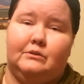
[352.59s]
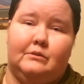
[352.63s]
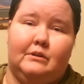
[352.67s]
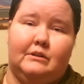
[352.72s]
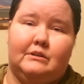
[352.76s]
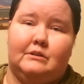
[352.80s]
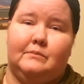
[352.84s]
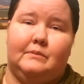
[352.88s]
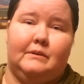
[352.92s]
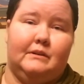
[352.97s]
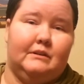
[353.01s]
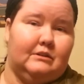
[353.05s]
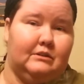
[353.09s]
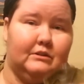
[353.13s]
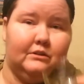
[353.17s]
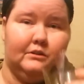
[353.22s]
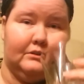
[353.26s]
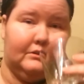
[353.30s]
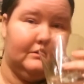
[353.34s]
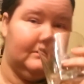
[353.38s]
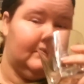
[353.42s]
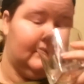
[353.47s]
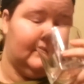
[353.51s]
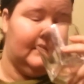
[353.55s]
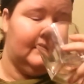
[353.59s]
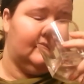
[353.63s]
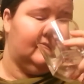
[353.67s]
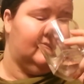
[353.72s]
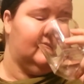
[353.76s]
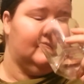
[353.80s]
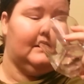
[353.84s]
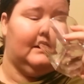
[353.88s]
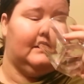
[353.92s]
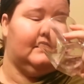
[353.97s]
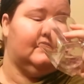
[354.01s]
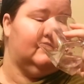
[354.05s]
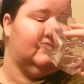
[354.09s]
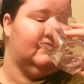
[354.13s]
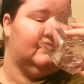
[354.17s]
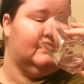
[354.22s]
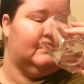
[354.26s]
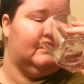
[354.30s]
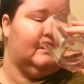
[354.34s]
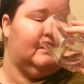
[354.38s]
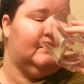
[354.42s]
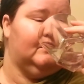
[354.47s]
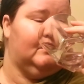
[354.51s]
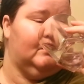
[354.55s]
the recipe this year, because it tastes exactly the
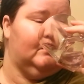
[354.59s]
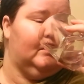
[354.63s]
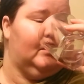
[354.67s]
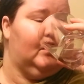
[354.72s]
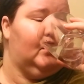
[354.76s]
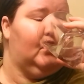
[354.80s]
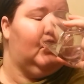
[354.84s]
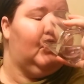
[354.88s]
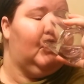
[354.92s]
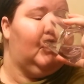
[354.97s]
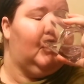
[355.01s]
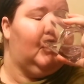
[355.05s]
same to me.